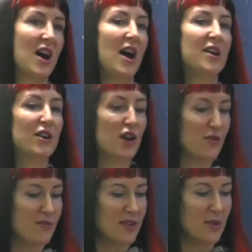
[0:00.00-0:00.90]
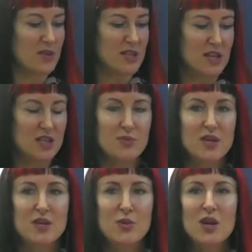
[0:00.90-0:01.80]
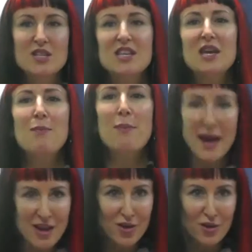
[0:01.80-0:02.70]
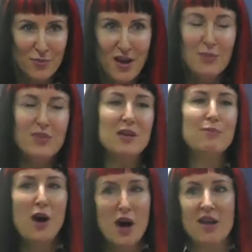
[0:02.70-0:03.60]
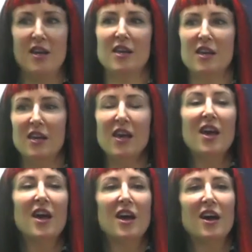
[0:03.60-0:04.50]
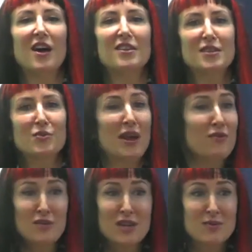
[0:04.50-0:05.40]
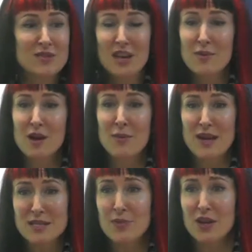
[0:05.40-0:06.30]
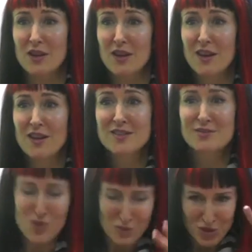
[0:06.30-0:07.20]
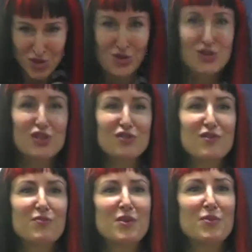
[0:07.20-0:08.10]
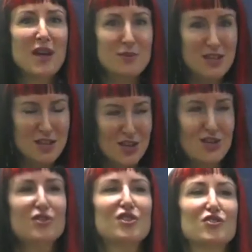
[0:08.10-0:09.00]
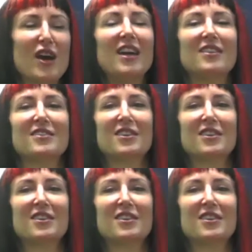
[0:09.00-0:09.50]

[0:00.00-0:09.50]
I had a girlfriend that would say to me, "Why do you keep banging on about being bi, Nikki?" I'd say, "Well, everyone keeps telling me I'm lesbian." I said, "What would you do if people kept telling you you're straight?"